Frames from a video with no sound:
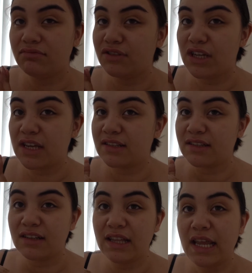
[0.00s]

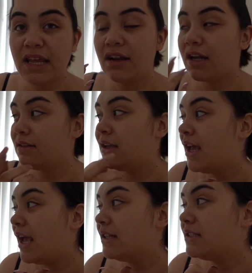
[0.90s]
just clean. I
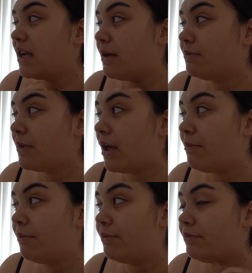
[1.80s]
ended up
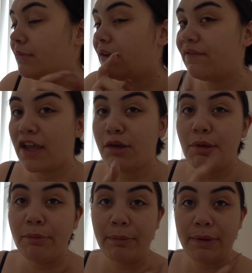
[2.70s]
vacuuming
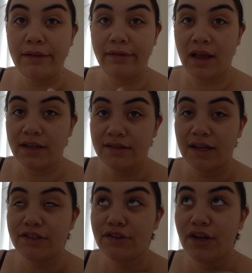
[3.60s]
and mopping last
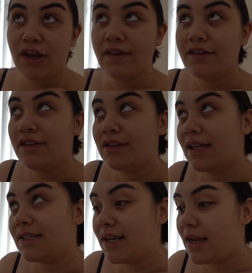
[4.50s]
night, so I don't have to do
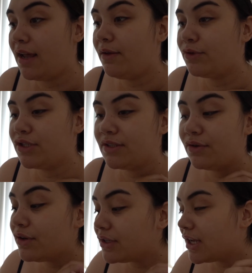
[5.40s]
that today, which is
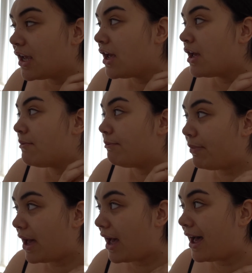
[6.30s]
good.
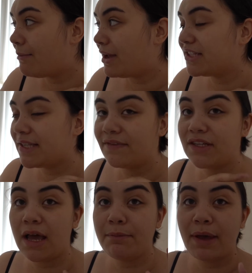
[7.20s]
But I just have to
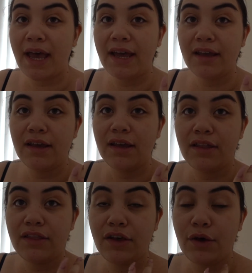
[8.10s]
unpack
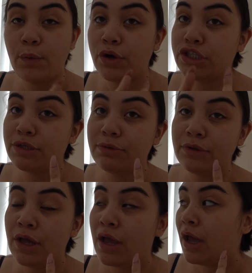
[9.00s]
the
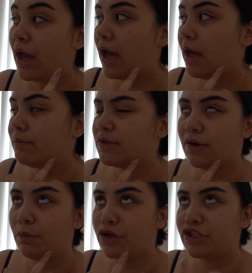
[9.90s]
washing.
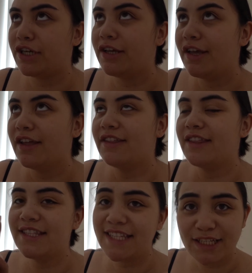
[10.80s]

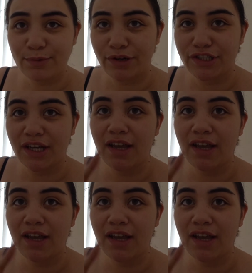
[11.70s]
The dishwasher.